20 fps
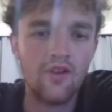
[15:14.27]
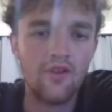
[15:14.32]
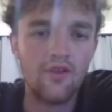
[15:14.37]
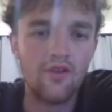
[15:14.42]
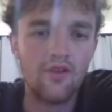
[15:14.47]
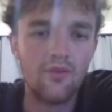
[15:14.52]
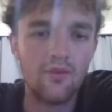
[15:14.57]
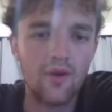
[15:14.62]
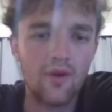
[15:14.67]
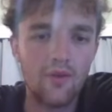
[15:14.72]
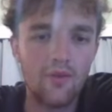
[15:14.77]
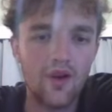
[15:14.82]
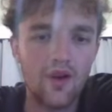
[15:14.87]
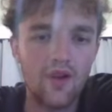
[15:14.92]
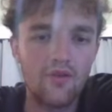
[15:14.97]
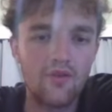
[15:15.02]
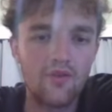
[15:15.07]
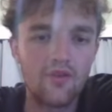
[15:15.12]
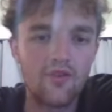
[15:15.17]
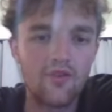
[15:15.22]

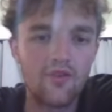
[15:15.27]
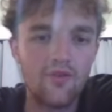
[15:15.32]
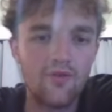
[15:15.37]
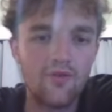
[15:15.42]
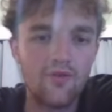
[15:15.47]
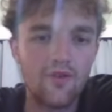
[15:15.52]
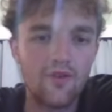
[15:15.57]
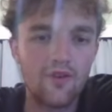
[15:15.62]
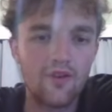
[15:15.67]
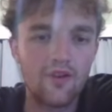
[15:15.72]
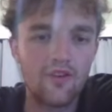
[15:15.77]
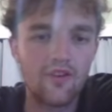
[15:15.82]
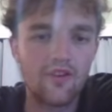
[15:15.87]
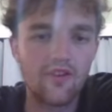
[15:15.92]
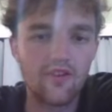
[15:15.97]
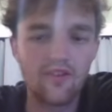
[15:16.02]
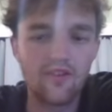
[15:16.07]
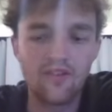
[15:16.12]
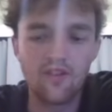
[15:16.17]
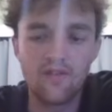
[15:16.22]

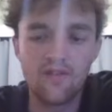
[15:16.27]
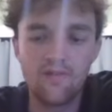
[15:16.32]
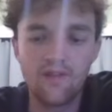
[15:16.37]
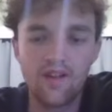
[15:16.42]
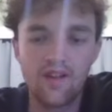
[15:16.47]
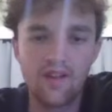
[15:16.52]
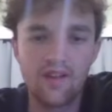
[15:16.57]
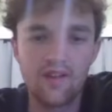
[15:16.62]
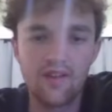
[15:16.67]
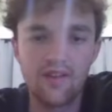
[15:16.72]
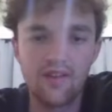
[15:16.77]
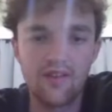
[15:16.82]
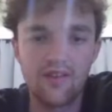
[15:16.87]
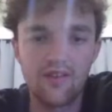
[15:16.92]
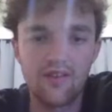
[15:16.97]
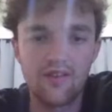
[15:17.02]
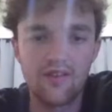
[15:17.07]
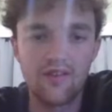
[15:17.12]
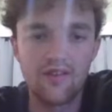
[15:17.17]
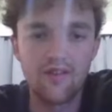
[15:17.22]
focused on stuff like
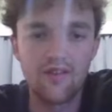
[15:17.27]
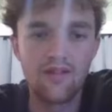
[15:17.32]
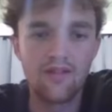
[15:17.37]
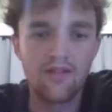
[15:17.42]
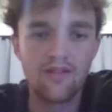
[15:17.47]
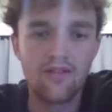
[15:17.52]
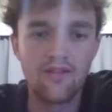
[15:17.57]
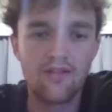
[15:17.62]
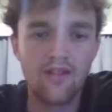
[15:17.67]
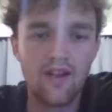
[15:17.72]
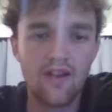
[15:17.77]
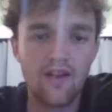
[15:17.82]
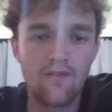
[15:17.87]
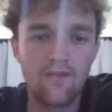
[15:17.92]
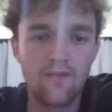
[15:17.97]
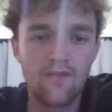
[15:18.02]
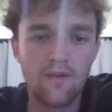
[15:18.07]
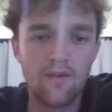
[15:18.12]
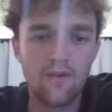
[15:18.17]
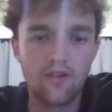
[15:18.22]
this that I
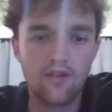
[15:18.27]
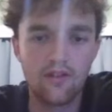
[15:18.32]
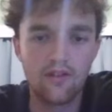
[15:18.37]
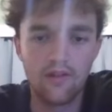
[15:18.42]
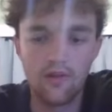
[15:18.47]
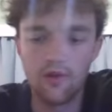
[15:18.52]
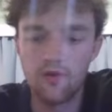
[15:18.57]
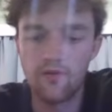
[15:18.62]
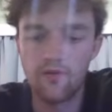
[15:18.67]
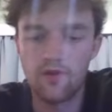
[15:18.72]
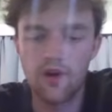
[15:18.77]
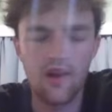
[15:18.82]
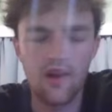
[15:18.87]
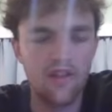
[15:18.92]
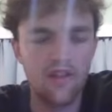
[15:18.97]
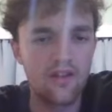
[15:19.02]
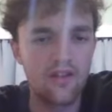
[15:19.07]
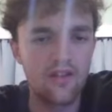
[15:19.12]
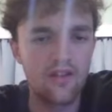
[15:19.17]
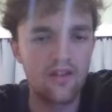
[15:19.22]
forgot to look for
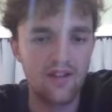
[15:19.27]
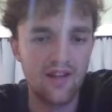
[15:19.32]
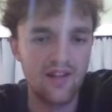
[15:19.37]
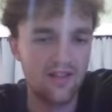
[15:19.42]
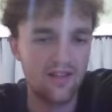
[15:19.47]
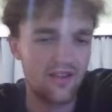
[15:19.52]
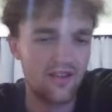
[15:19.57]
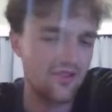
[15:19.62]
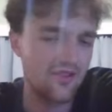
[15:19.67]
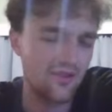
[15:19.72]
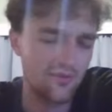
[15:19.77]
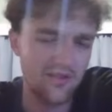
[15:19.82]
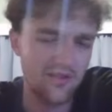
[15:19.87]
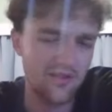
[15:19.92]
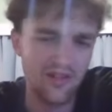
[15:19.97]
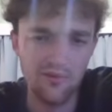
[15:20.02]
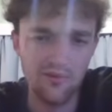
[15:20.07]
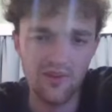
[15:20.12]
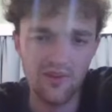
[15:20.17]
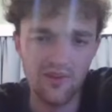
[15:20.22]
other tactics.
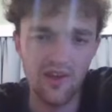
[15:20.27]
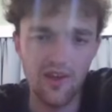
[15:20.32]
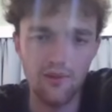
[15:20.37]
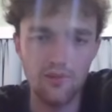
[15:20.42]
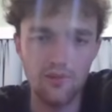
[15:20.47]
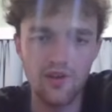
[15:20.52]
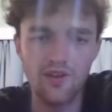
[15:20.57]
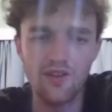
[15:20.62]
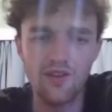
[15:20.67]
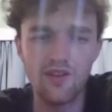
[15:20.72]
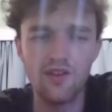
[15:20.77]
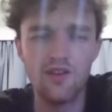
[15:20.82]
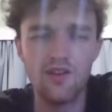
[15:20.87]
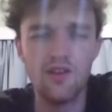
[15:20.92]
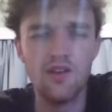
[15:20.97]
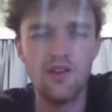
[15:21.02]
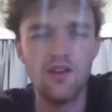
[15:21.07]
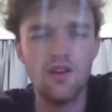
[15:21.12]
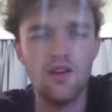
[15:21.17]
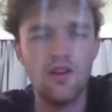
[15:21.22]
Sometimes that happens.
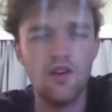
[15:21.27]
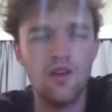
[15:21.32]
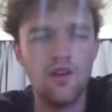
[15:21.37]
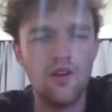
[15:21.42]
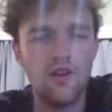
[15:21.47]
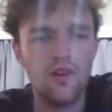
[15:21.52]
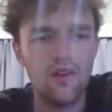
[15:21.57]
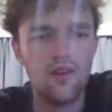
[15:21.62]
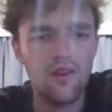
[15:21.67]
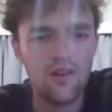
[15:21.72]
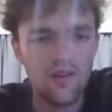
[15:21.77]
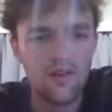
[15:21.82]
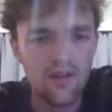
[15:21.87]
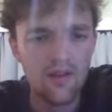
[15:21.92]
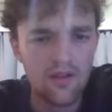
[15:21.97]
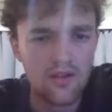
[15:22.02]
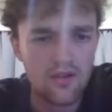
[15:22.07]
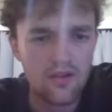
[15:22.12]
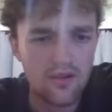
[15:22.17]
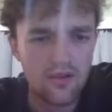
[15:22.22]

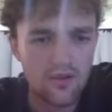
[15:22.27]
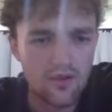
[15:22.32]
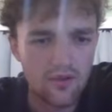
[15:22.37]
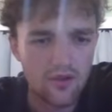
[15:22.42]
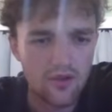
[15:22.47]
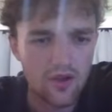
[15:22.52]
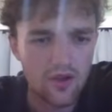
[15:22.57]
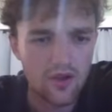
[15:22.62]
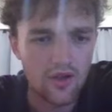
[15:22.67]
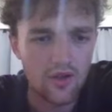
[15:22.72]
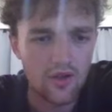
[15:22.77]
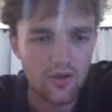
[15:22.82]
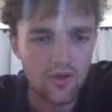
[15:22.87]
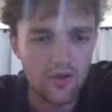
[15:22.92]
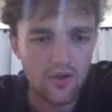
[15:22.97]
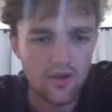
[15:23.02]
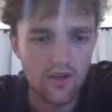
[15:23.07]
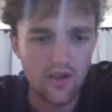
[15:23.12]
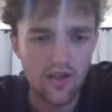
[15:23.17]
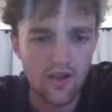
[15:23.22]
So yeah,
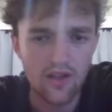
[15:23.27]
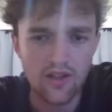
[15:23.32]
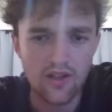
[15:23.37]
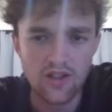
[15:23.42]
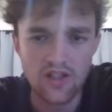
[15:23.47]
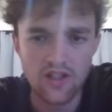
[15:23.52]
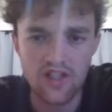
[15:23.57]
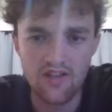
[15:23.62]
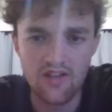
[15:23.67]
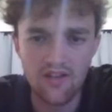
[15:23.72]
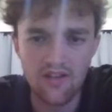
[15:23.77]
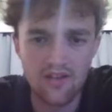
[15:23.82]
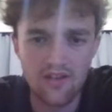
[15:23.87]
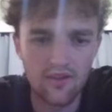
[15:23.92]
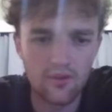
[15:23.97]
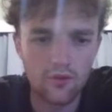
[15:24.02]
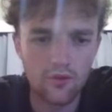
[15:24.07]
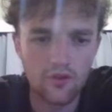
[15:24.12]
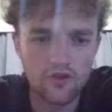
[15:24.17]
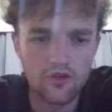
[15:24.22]

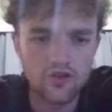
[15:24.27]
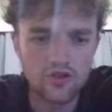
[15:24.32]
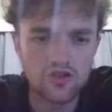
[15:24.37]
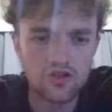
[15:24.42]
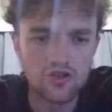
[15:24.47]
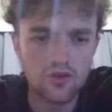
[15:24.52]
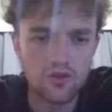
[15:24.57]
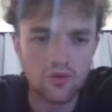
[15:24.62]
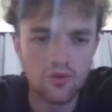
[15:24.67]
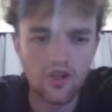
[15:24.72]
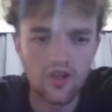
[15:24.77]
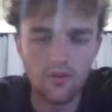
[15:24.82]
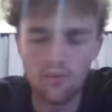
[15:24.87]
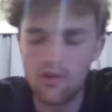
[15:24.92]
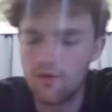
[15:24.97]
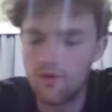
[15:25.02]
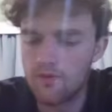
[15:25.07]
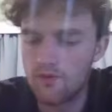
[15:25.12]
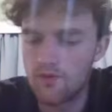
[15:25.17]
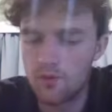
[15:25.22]
g6 was just the winning
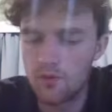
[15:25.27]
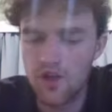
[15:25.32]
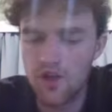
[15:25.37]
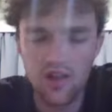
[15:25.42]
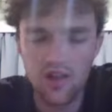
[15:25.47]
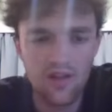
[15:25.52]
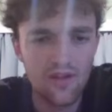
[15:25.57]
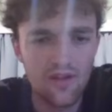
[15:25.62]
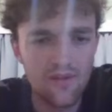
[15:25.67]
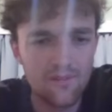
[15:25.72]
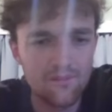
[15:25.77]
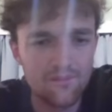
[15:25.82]
move for me, yeah.